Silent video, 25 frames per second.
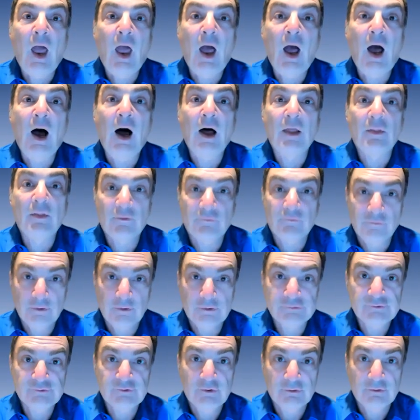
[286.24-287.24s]
On the
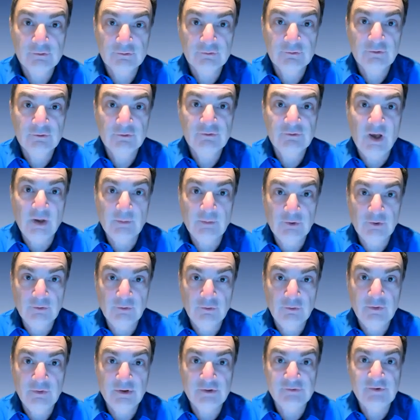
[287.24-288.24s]
first time you
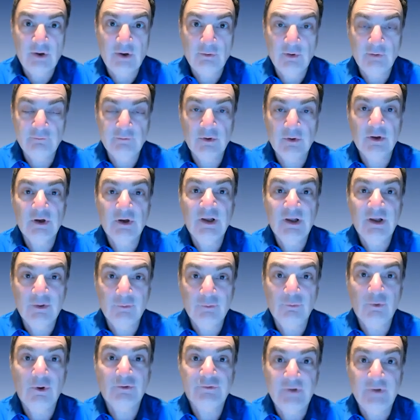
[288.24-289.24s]
do this, however, it
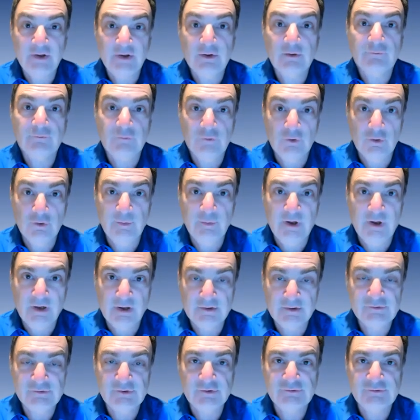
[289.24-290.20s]
will take a few minutes.